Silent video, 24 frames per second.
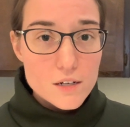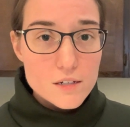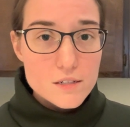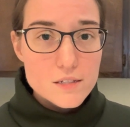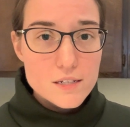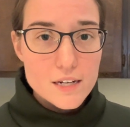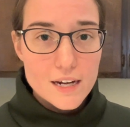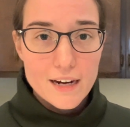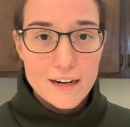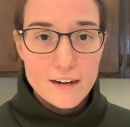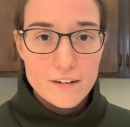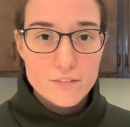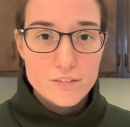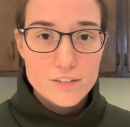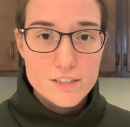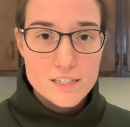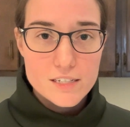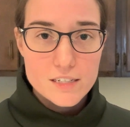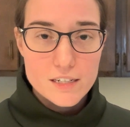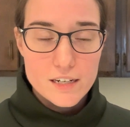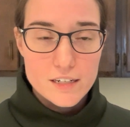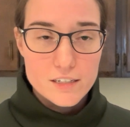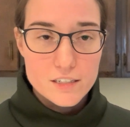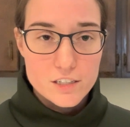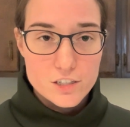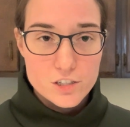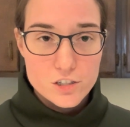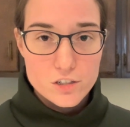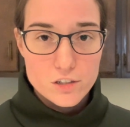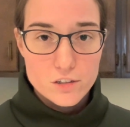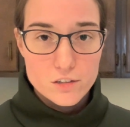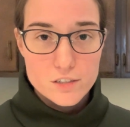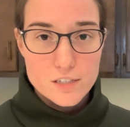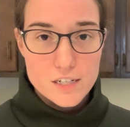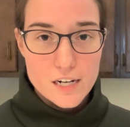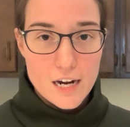to have this
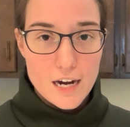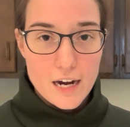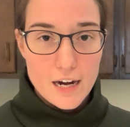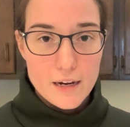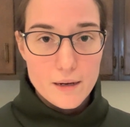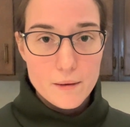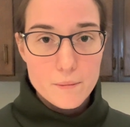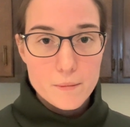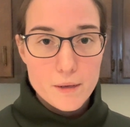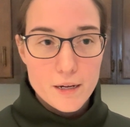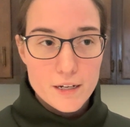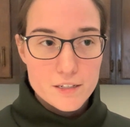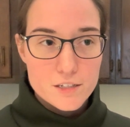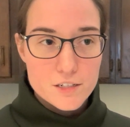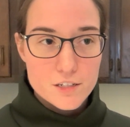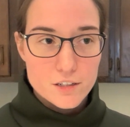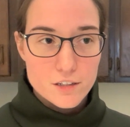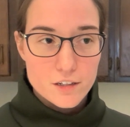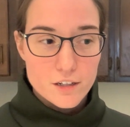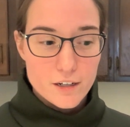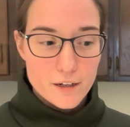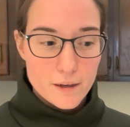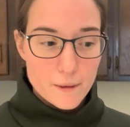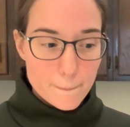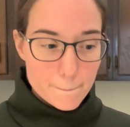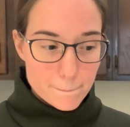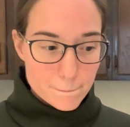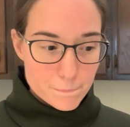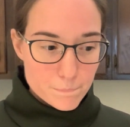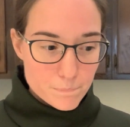additional time and to like